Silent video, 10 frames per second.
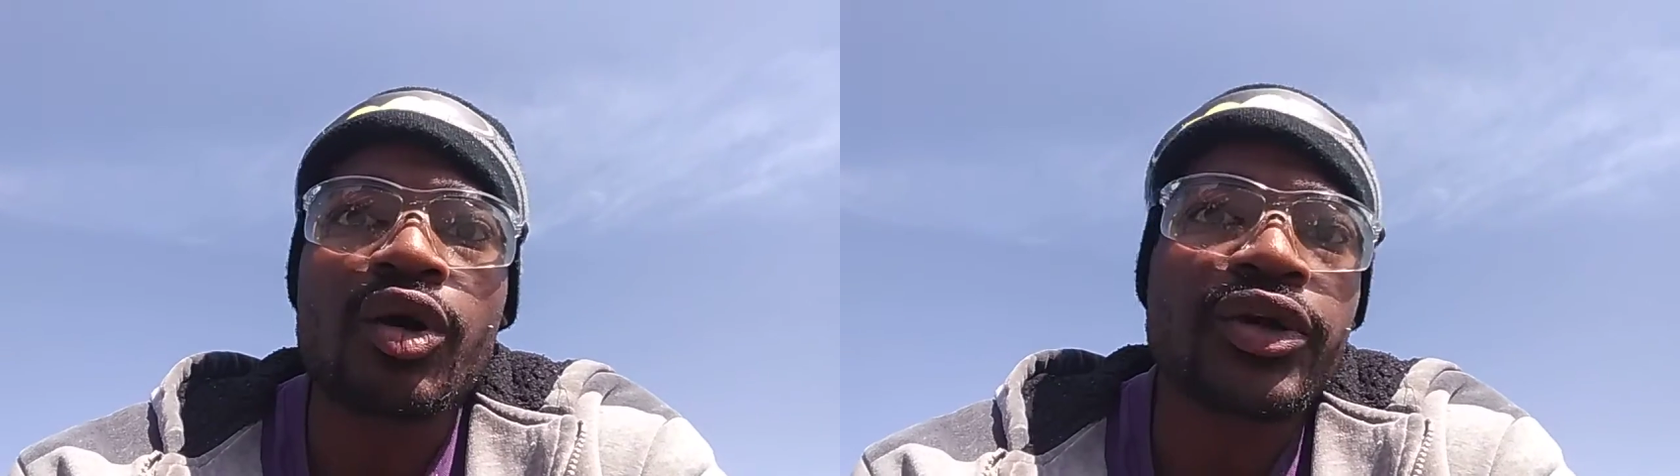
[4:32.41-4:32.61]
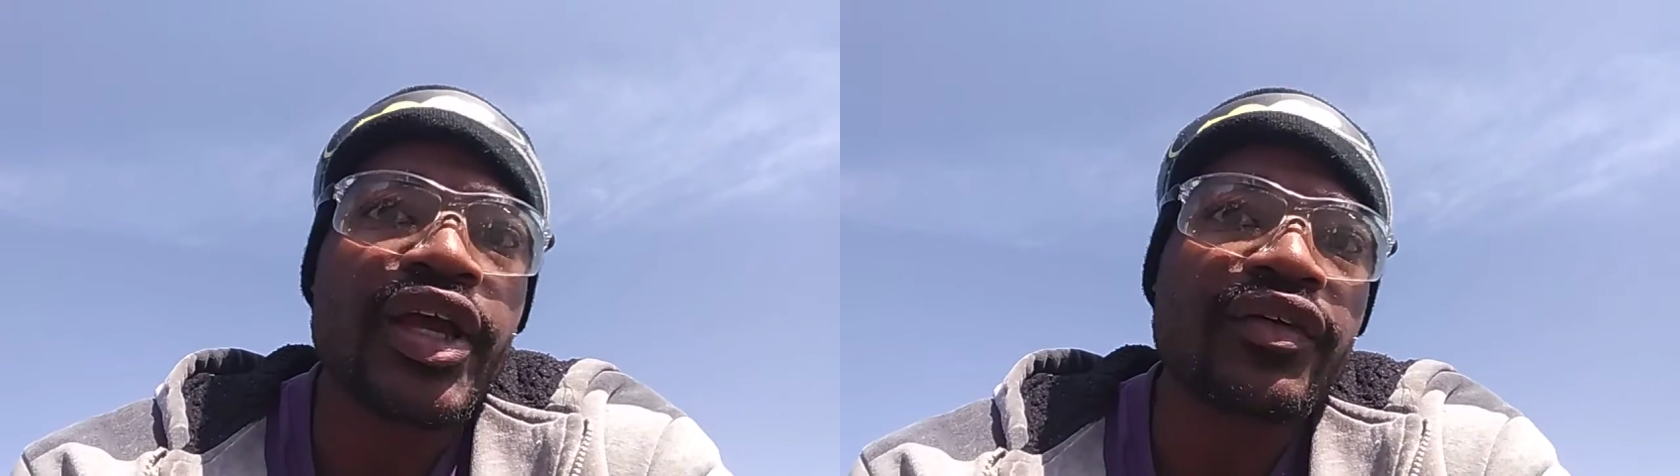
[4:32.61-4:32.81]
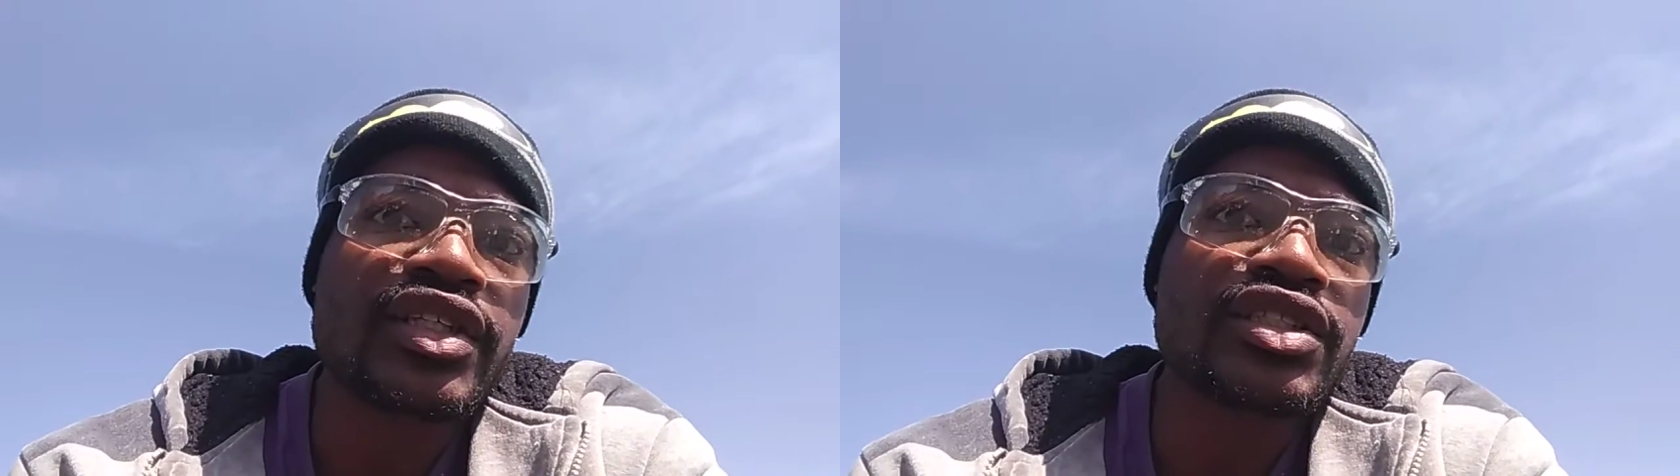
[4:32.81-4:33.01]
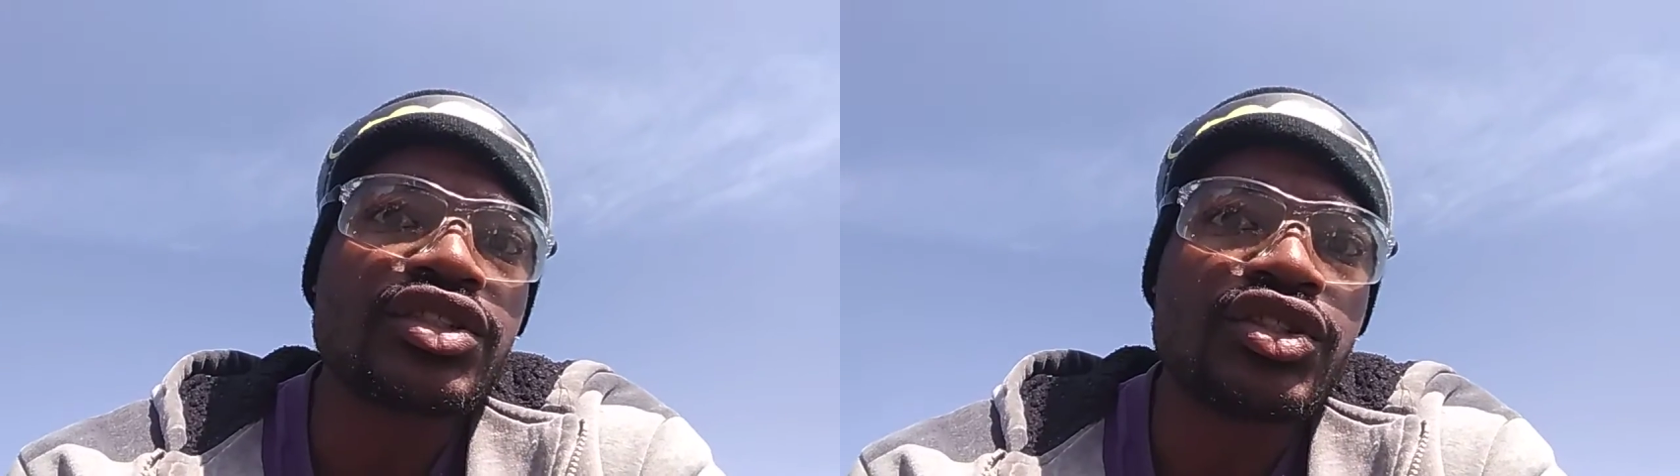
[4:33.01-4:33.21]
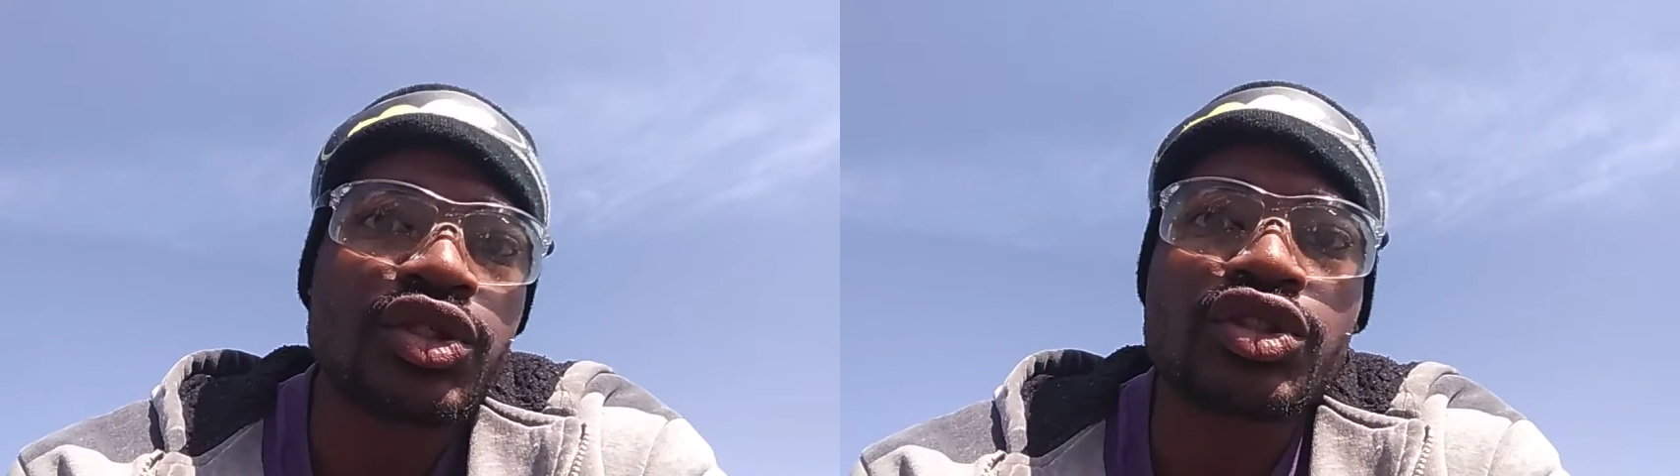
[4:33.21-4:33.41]
or you have
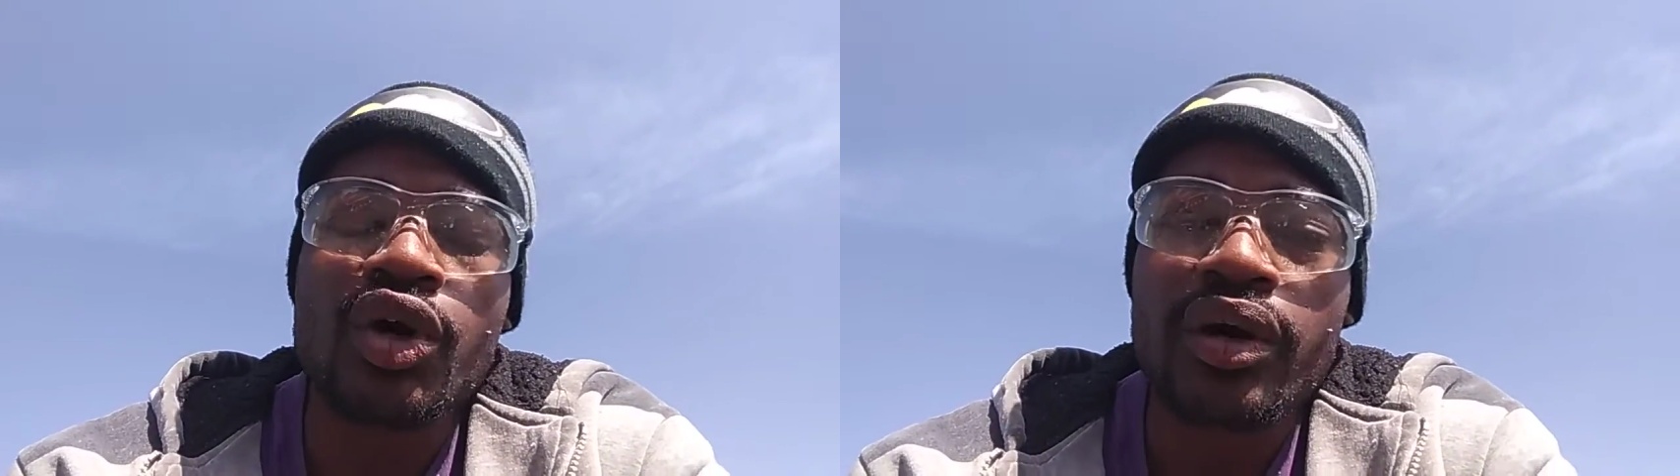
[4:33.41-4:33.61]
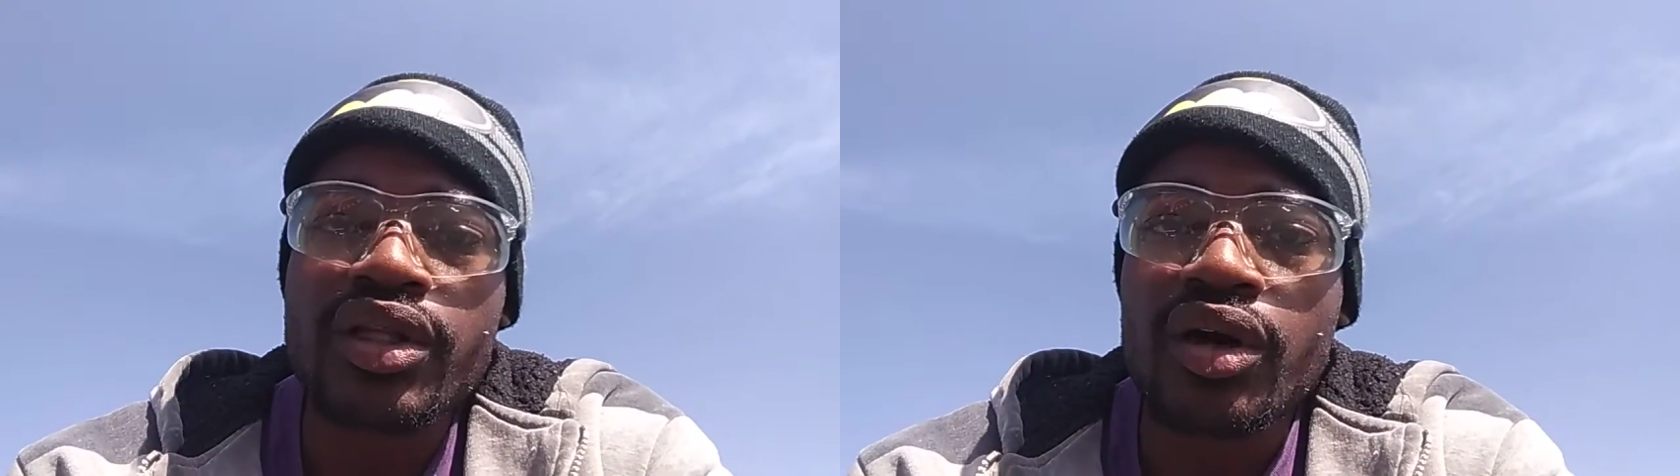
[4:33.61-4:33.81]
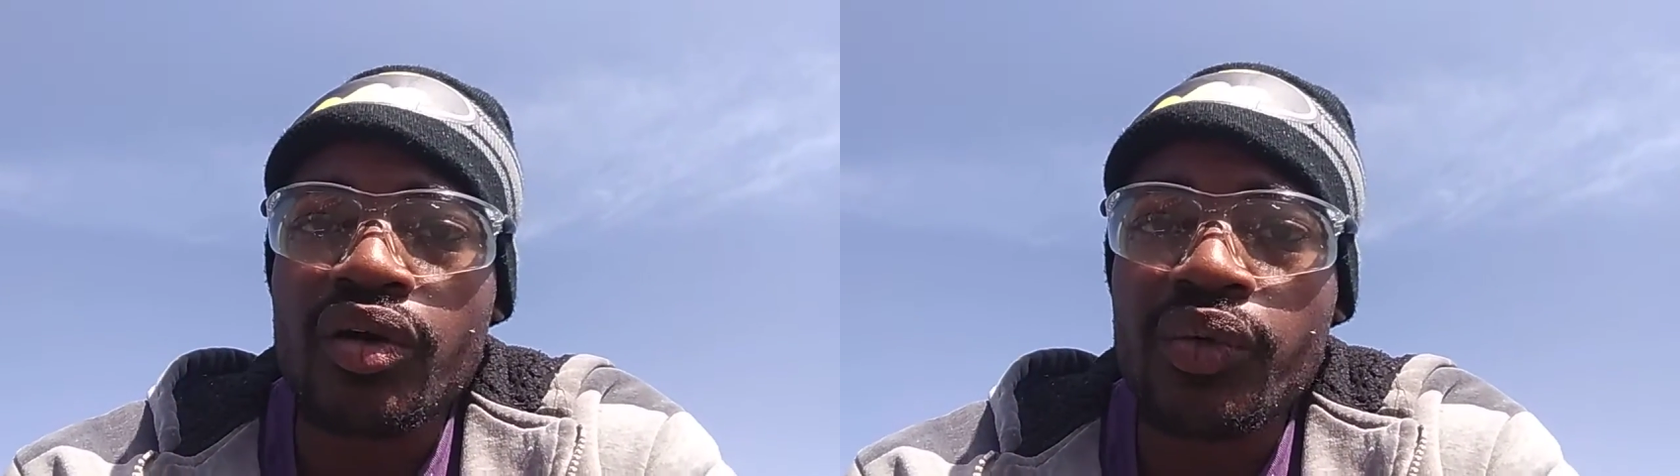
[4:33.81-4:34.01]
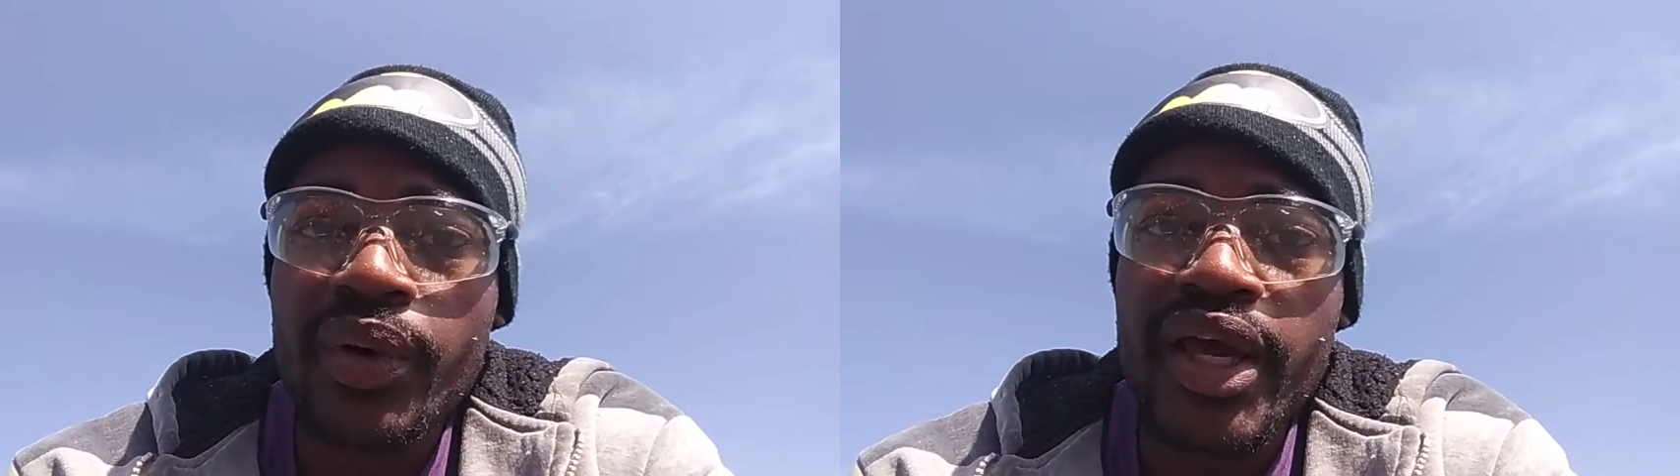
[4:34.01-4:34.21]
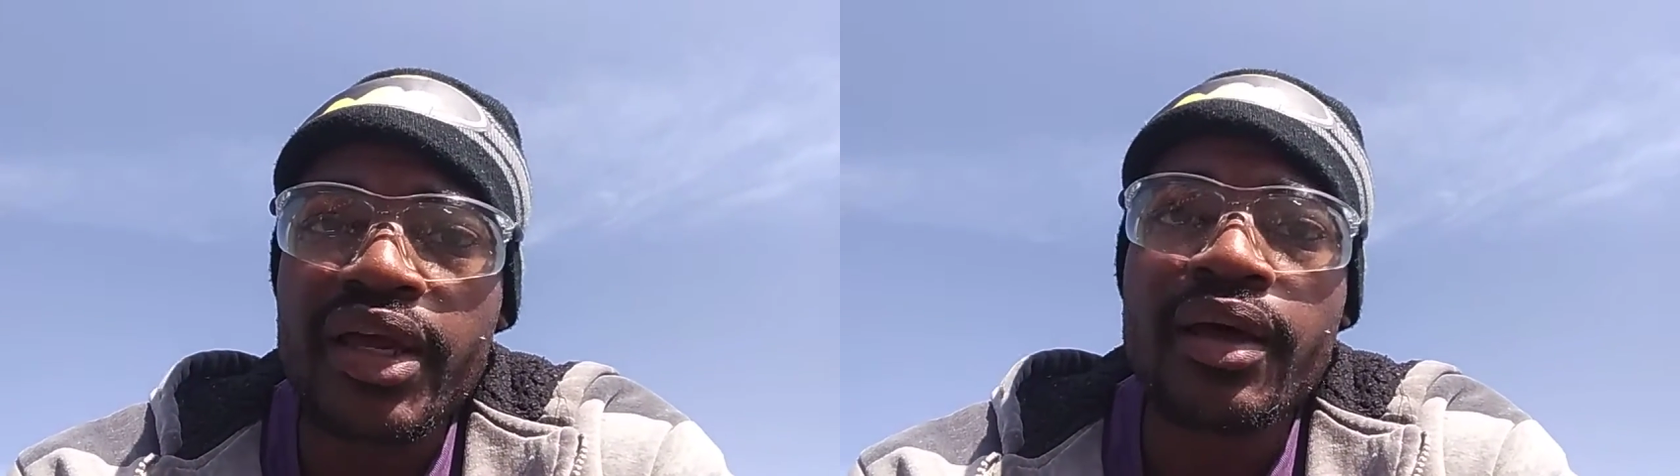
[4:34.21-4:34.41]
these dudes go on their own
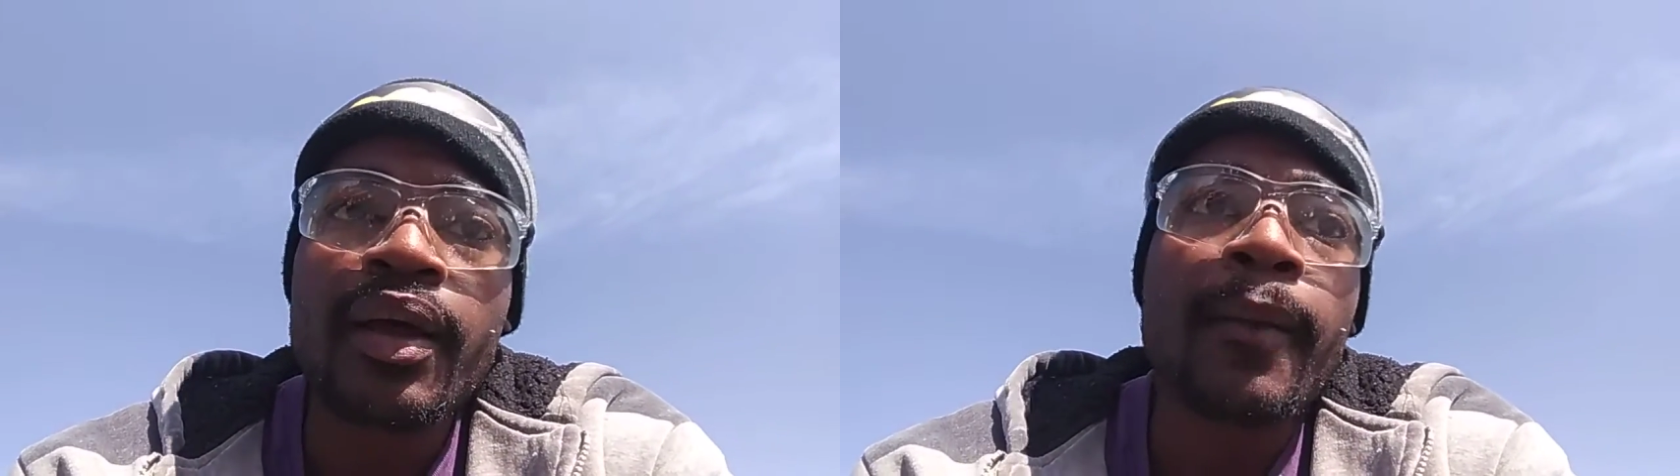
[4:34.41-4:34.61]
way